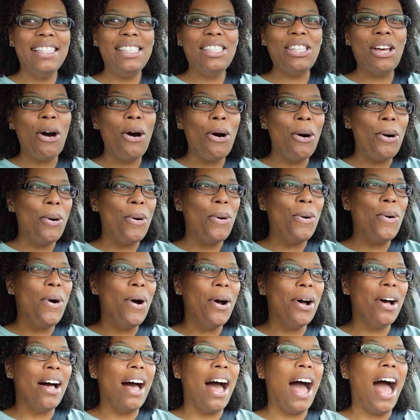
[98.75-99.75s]
So
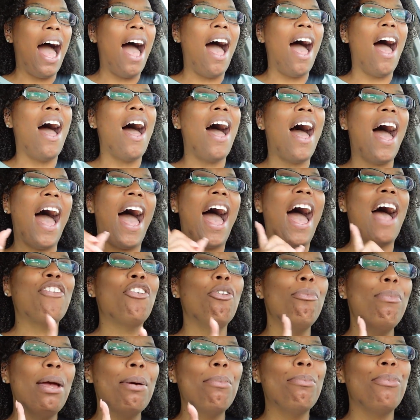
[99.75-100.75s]
I
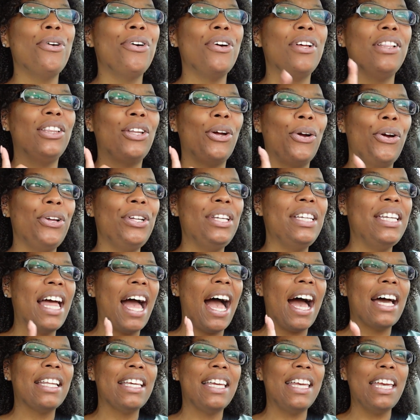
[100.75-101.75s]
remember learning
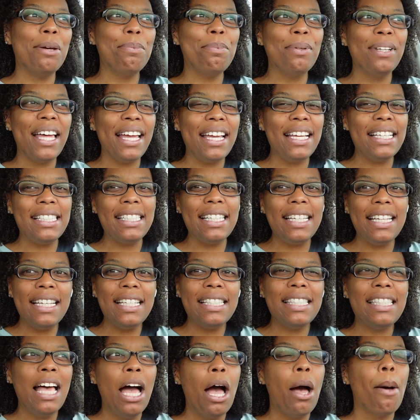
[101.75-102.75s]
how to get
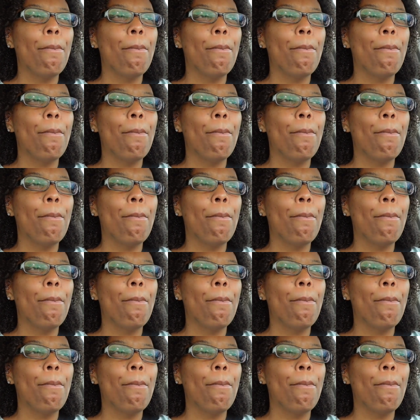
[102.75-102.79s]
places